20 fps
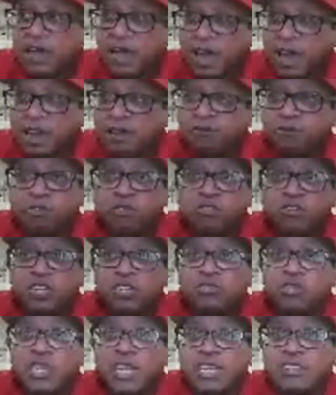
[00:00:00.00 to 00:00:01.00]

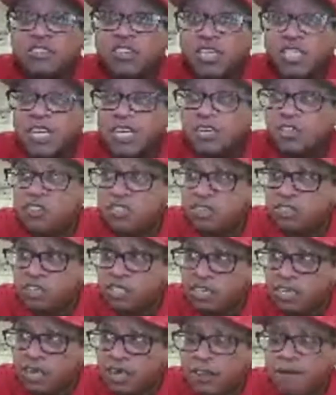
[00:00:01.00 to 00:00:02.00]
Afrocentric education
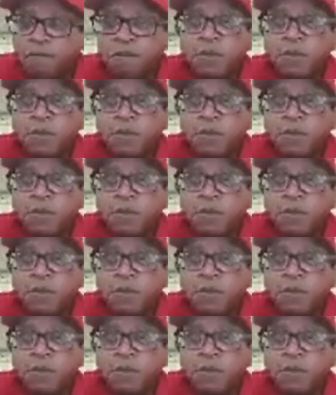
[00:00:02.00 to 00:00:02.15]
today,